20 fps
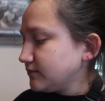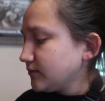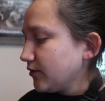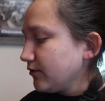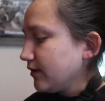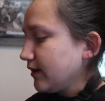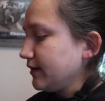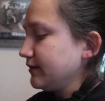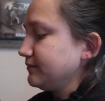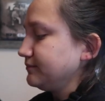
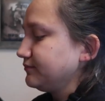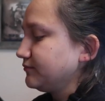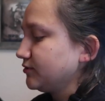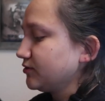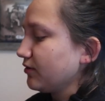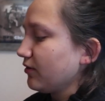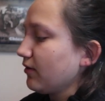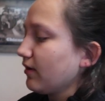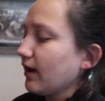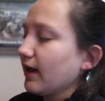okay,
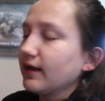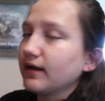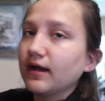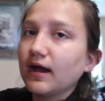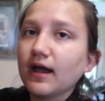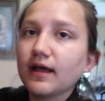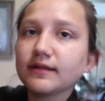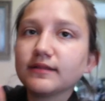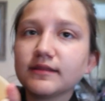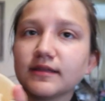so I
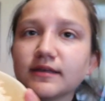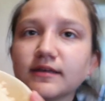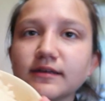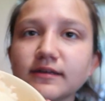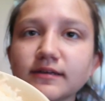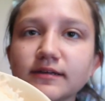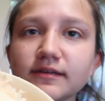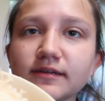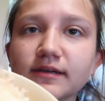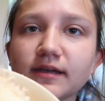got
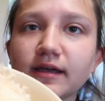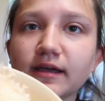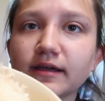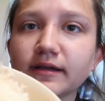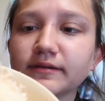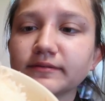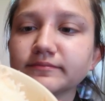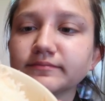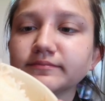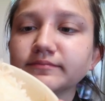
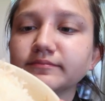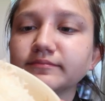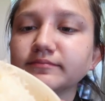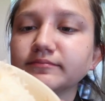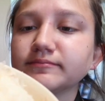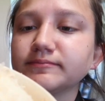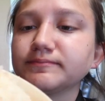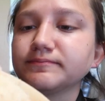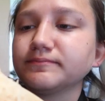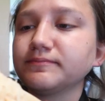
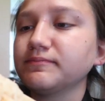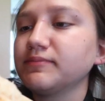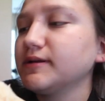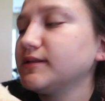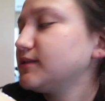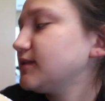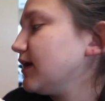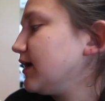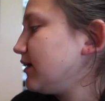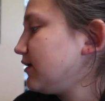the
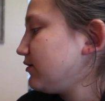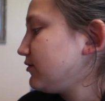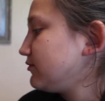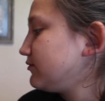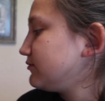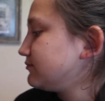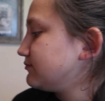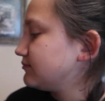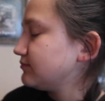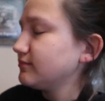
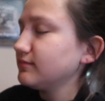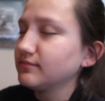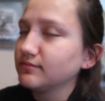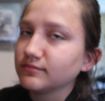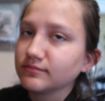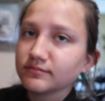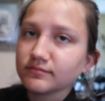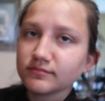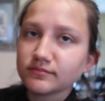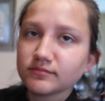potato
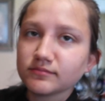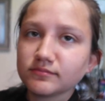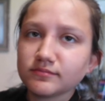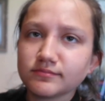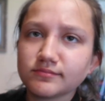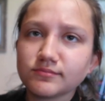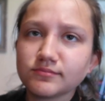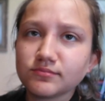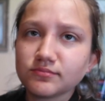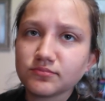
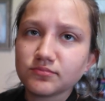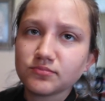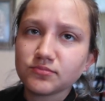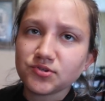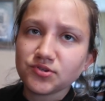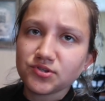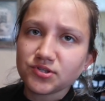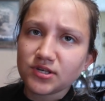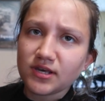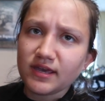
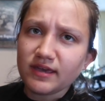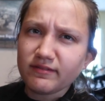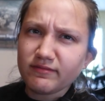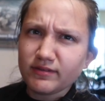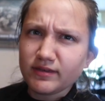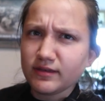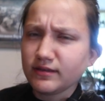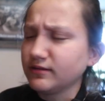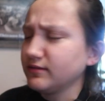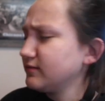
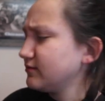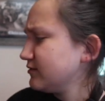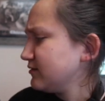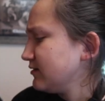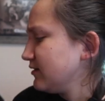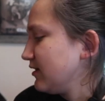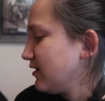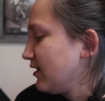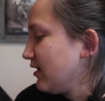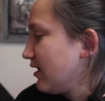
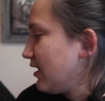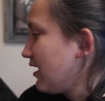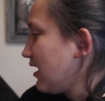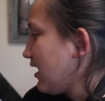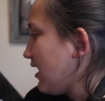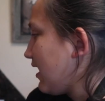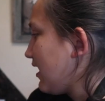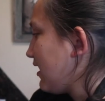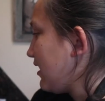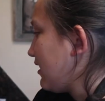shavings
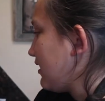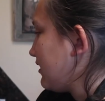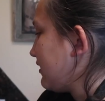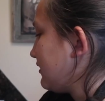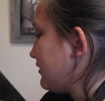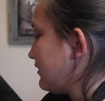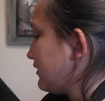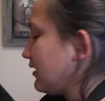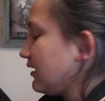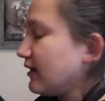
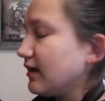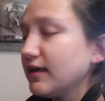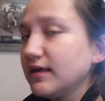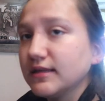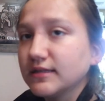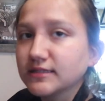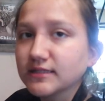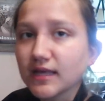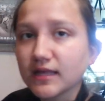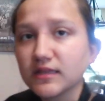and
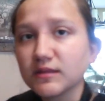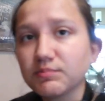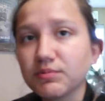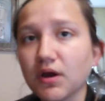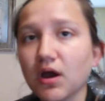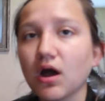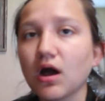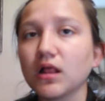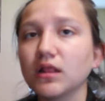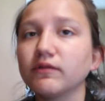he said to
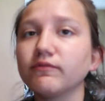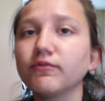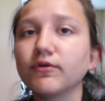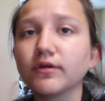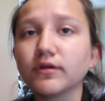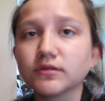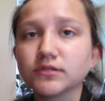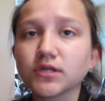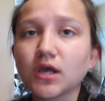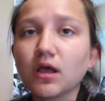put olive
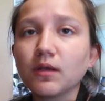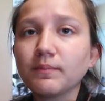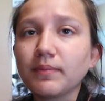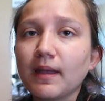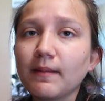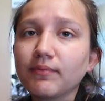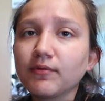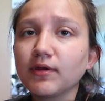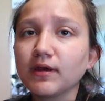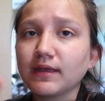oil, salt,
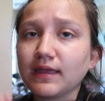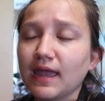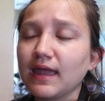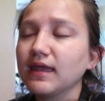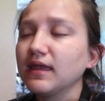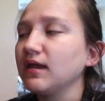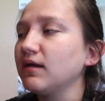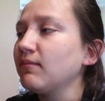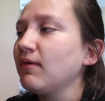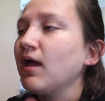pepper, and
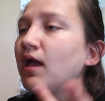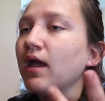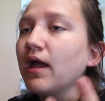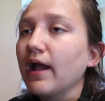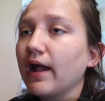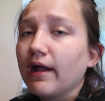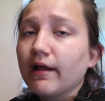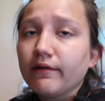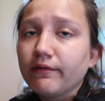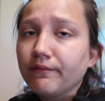cayenne.
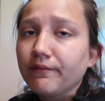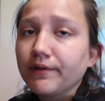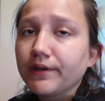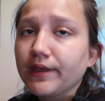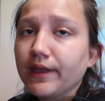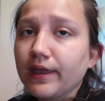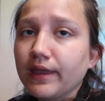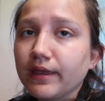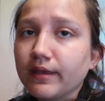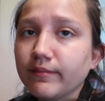I don't know
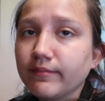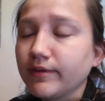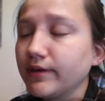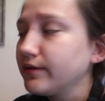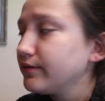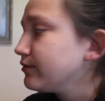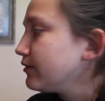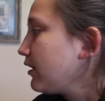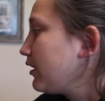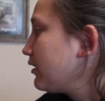what cayenne
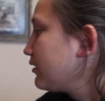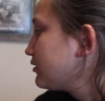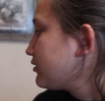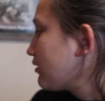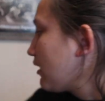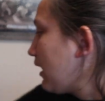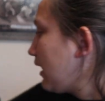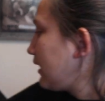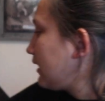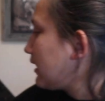is,
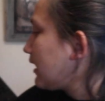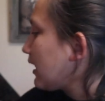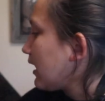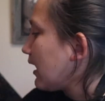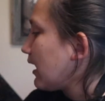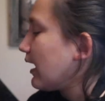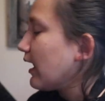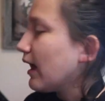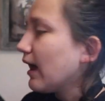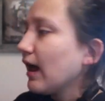so I
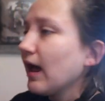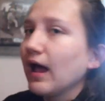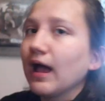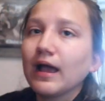got